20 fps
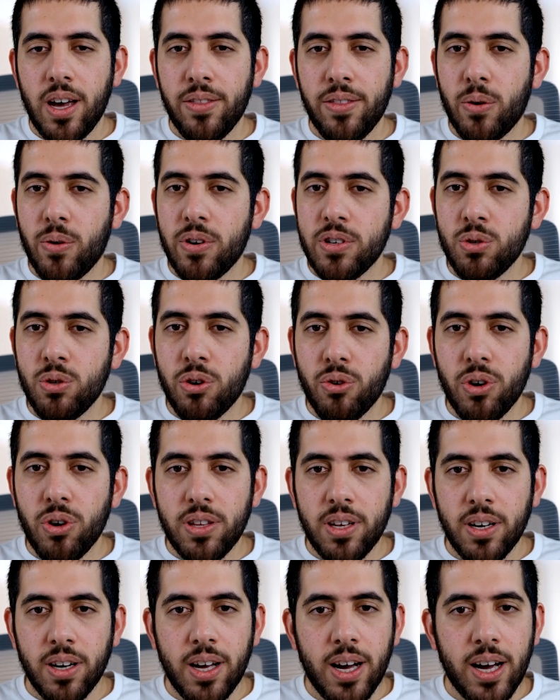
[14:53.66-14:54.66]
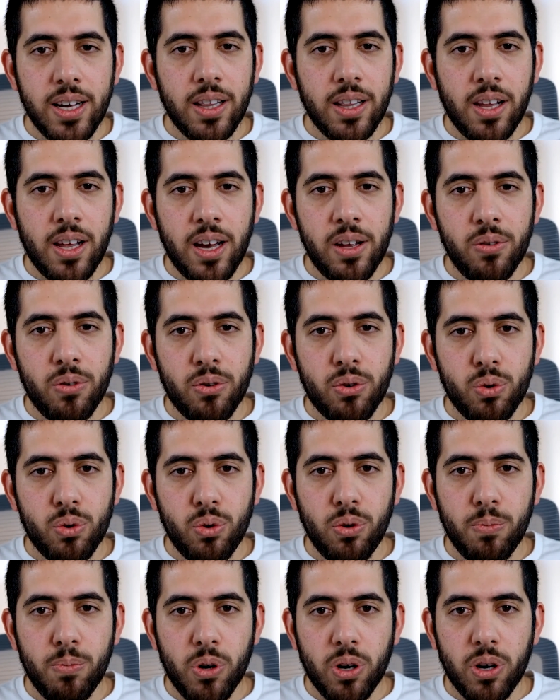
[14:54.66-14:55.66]
and there was no written guideline or
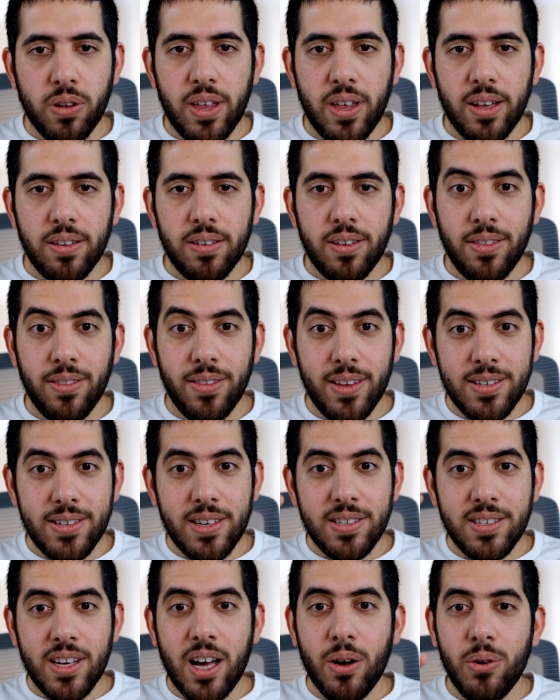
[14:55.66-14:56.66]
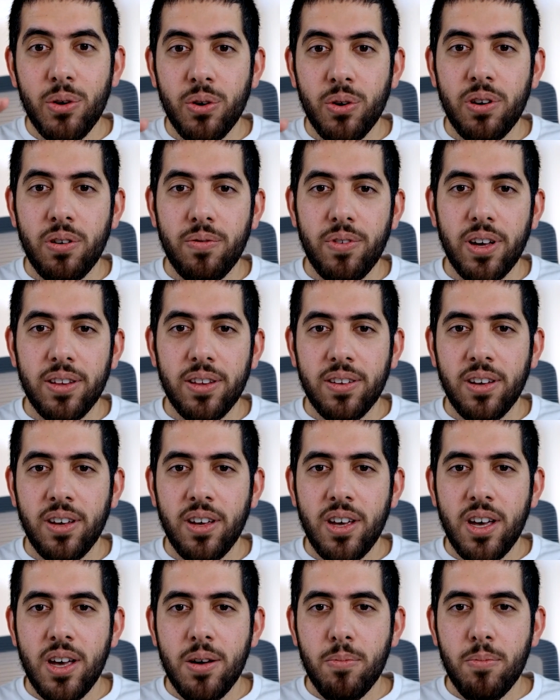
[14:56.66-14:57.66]
rule book that this is how you innovate,
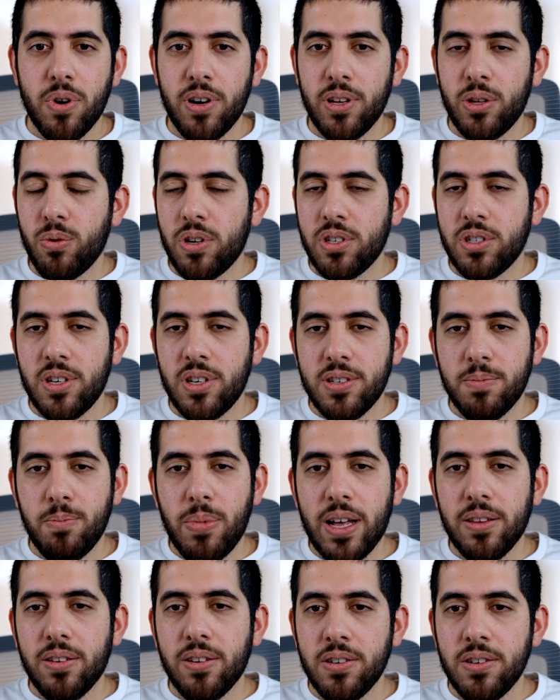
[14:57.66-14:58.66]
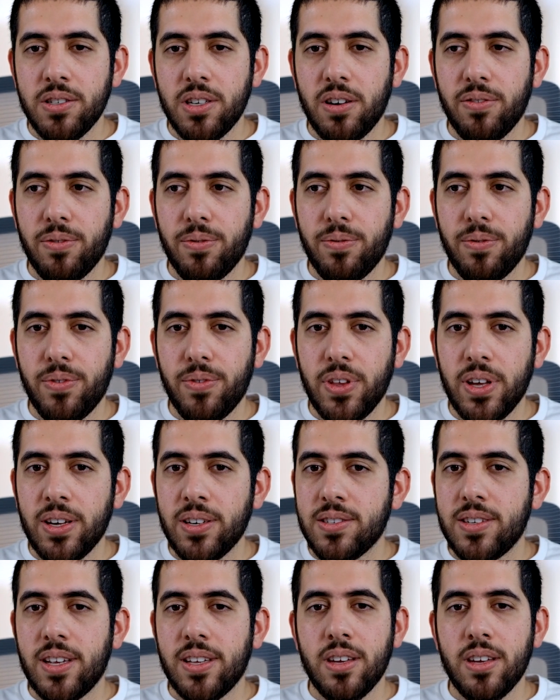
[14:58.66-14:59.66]
but it was just patterns of
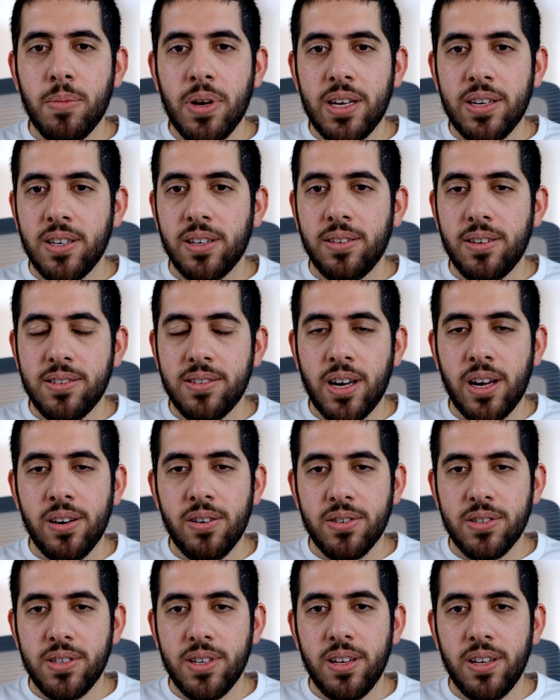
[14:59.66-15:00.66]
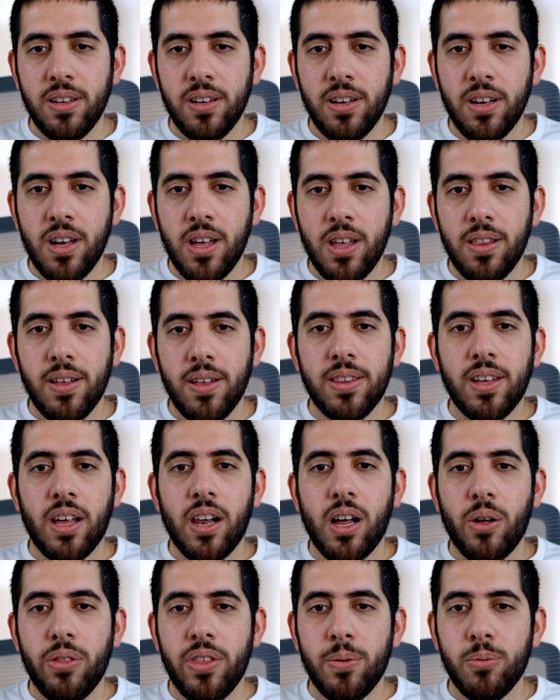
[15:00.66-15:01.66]
things that amazing designers did that
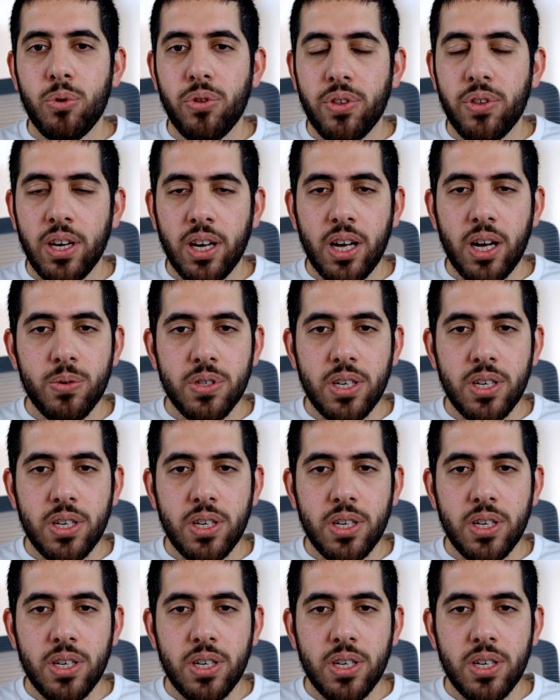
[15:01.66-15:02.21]
allowed them to think